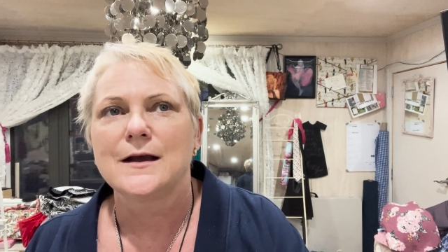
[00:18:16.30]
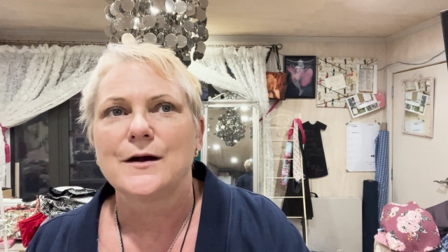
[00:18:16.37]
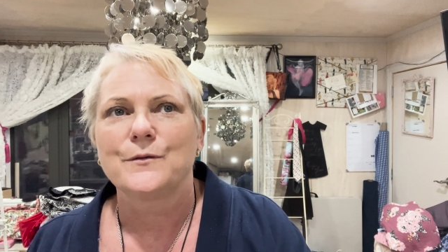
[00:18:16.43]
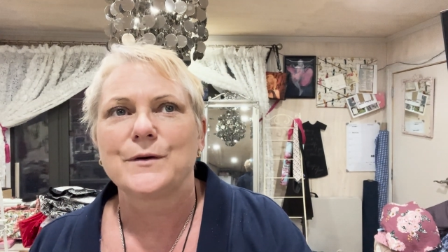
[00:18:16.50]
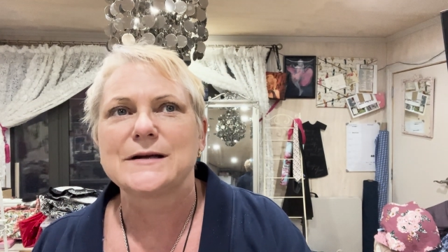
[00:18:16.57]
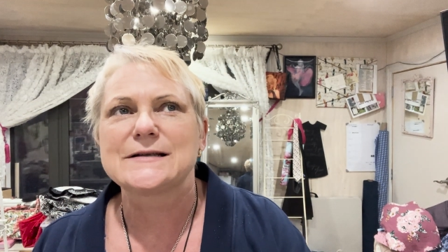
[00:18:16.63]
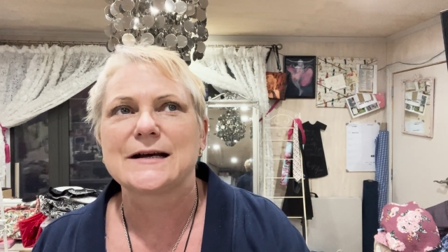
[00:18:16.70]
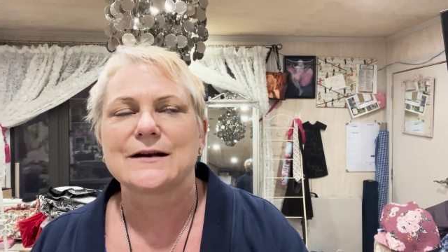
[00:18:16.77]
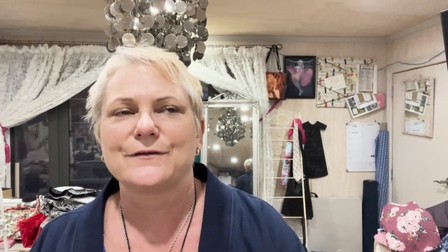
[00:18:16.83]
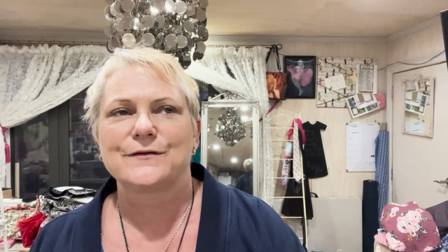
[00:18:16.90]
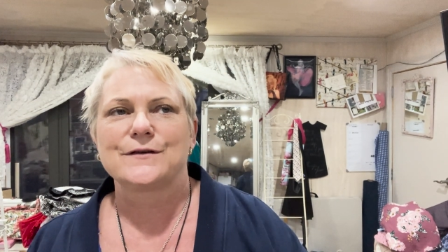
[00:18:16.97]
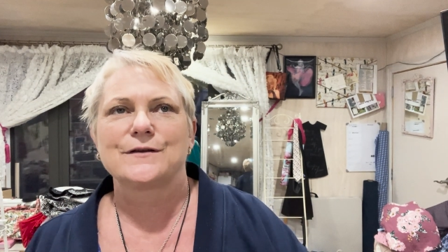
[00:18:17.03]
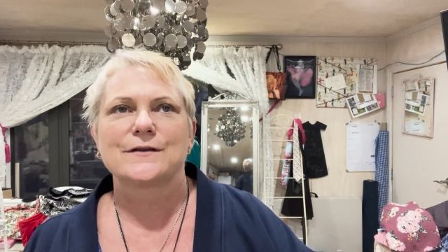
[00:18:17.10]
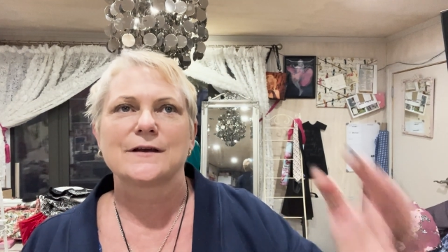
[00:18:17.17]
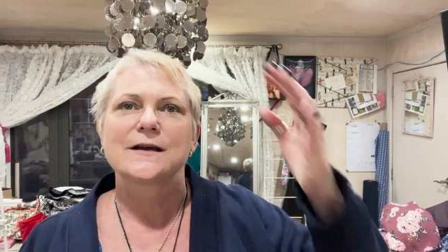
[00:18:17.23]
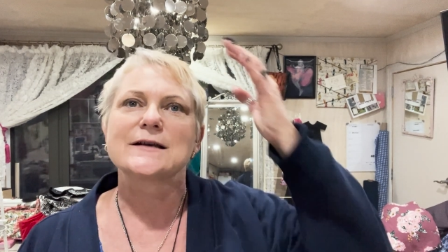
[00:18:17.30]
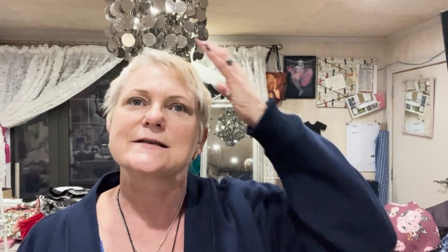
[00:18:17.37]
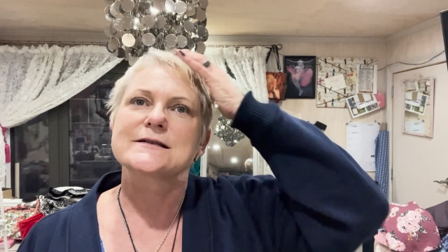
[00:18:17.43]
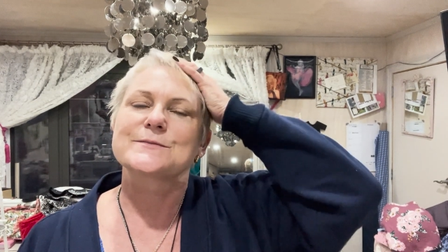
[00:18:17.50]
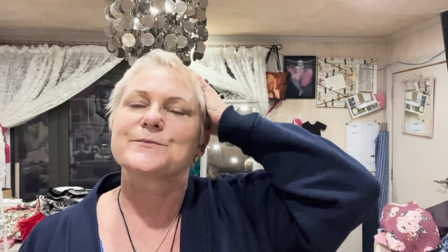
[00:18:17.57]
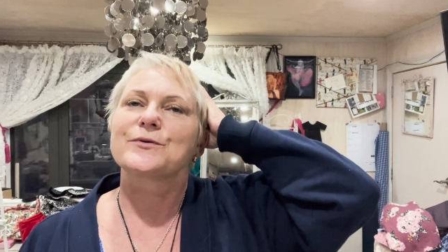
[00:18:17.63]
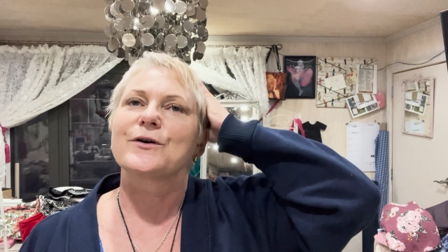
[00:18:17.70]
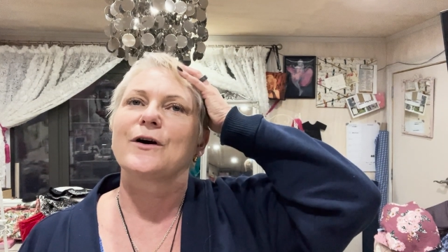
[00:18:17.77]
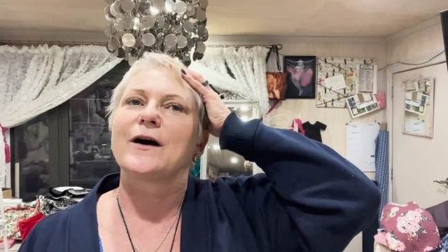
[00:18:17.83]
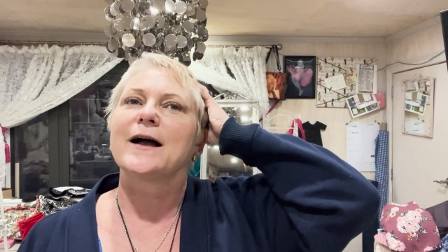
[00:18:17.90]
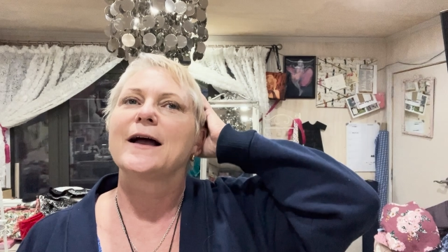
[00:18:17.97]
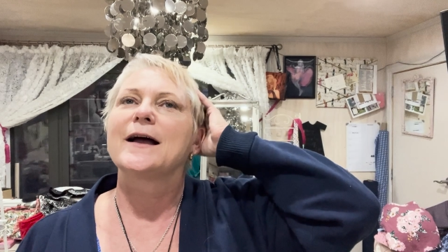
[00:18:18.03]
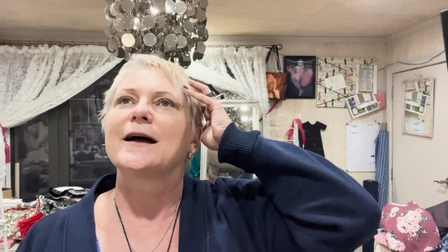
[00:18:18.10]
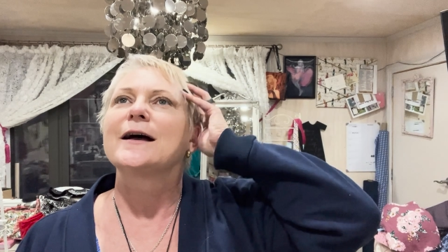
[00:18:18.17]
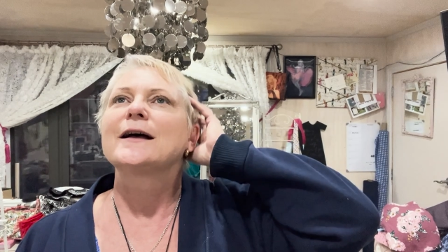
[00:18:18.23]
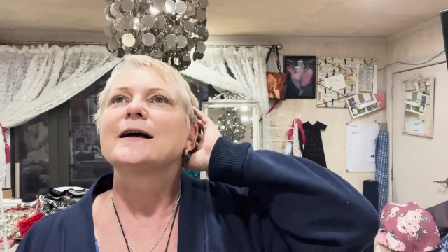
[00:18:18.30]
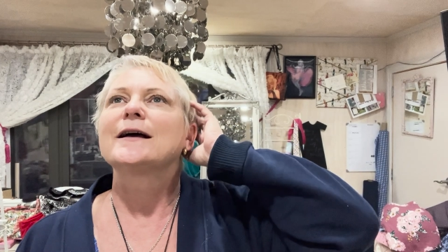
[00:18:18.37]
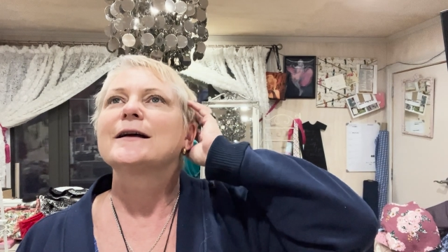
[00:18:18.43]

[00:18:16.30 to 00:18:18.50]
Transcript: We'd done a few things prior